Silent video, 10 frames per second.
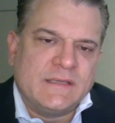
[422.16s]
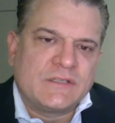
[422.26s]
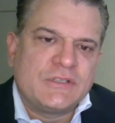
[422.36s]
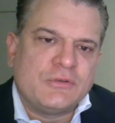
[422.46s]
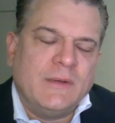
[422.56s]
is
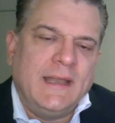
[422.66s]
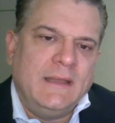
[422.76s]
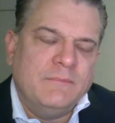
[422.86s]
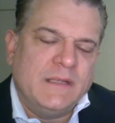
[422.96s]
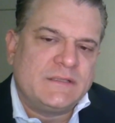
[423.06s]

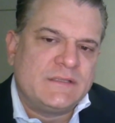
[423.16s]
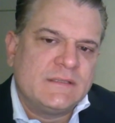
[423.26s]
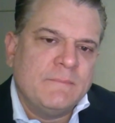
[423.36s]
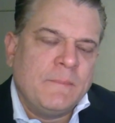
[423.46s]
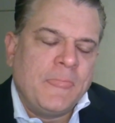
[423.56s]
extreme.
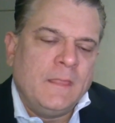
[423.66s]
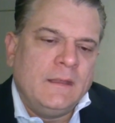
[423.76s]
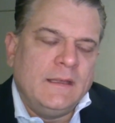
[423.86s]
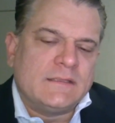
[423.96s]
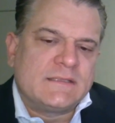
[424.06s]
It's
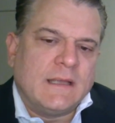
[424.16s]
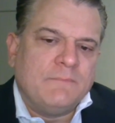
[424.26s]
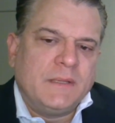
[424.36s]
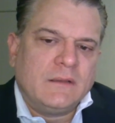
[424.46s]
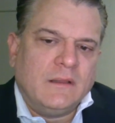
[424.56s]

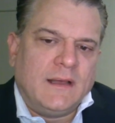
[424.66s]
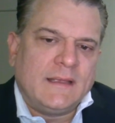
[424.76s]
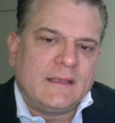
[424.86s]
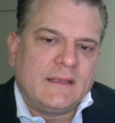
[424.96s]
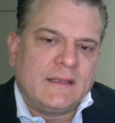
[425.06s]
something
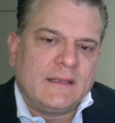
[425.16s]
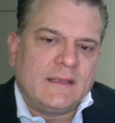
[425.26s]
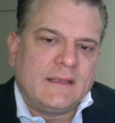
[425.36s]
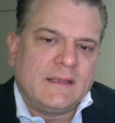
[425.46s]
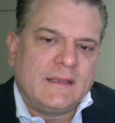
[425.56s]
like
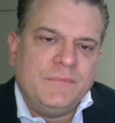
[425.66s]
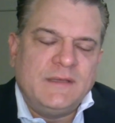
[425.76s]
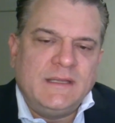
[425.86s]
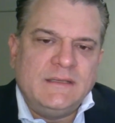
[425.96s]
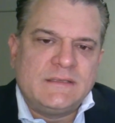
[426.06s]

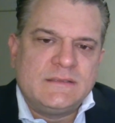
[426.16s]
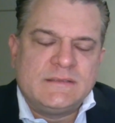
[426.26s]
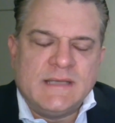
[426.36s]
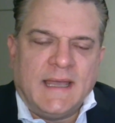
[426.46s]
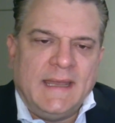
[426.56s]
70
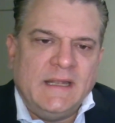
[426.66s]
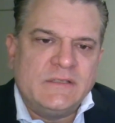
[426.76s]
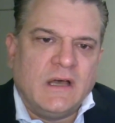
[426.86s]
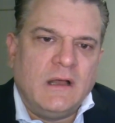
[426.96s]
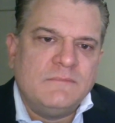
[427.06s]
to 80
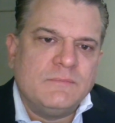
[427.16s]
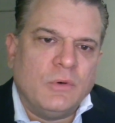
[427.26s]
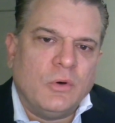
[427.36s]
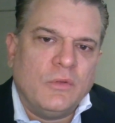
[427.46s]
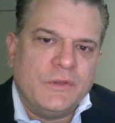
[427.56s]
times
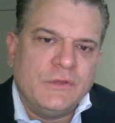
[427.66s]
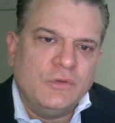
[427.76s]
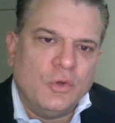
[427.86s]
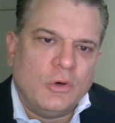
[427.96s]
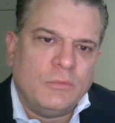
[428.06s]
more than the
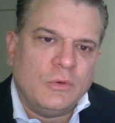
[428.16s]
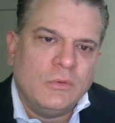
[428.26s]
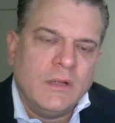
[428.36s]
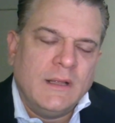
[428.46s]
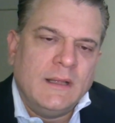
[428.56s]

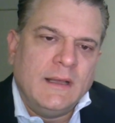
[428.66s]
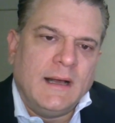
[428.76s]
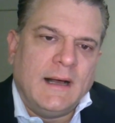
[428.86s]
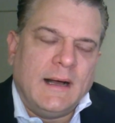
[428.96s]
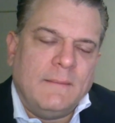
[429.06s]
normal
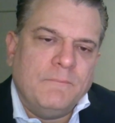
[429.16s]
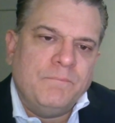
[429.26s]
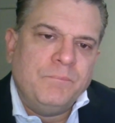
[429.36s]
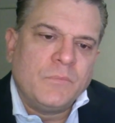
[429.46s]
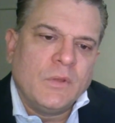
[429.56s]

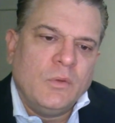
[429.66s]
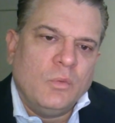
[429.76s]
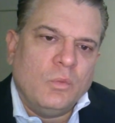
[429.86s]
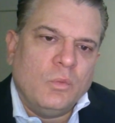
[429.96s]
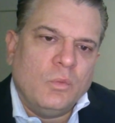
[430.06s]

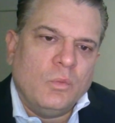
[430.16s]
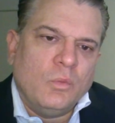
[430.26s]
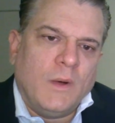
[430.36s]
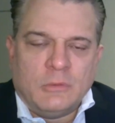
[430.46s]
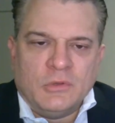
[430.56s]

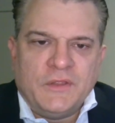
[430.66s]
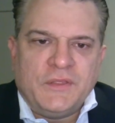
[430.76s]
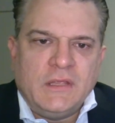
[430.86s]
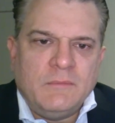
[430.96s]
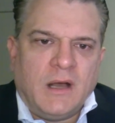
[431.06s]
normal
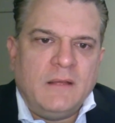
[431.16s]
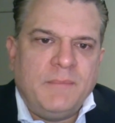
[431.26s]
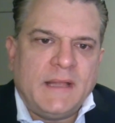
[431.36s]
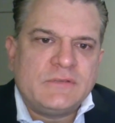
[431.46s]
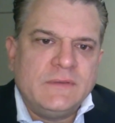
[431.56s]
lithium ion
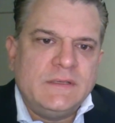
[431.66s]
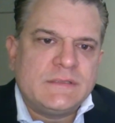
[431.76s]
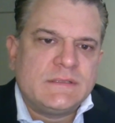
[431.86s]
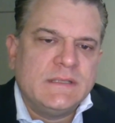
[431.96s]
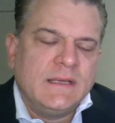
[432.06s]

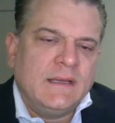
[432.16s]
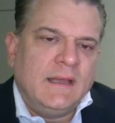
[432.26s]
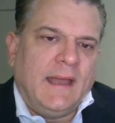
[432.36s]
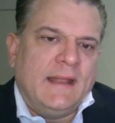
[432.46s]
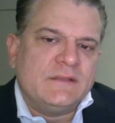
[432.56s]
batteries.
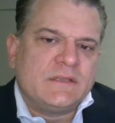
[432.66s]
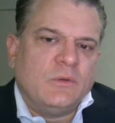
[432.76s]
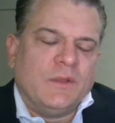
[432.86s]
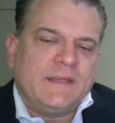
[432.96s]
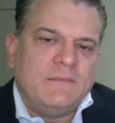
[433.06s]
And so
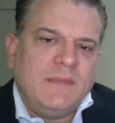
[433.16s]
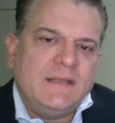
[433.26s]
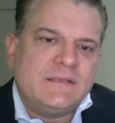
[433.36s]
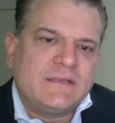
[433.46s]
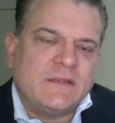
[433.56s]
what that
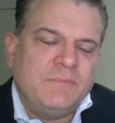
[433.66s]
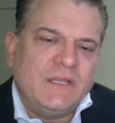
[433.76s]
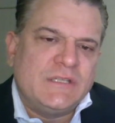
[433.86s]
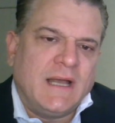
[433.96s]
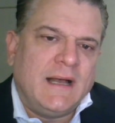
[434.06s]
means is it can be
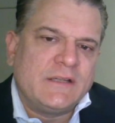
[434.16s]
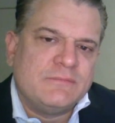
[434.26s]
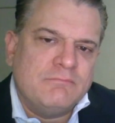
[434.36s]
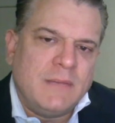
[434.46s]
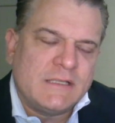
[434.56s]
charged
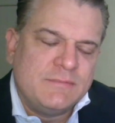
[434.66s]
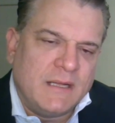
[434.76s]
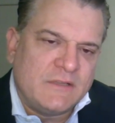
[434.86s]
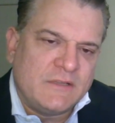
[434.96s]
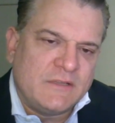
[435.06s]
much,
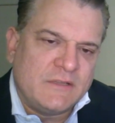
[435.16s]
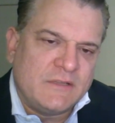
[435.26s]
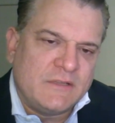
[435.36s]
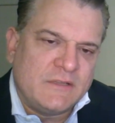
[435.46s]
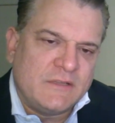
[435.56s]
much faster,